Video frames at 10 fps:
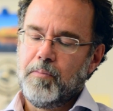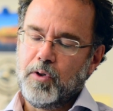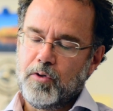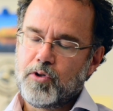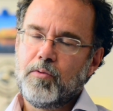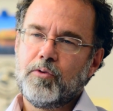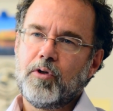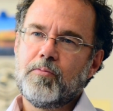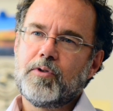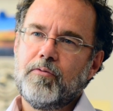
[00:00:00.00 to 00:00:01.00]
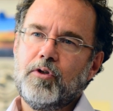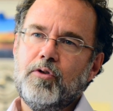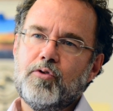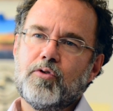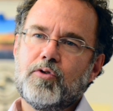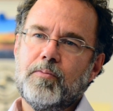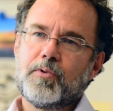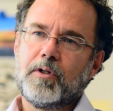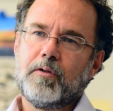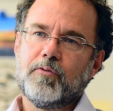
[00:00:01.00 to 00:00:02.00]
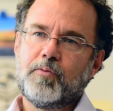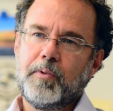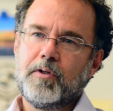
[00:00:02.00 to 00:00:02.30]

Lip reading: but also in terms of the users themselves,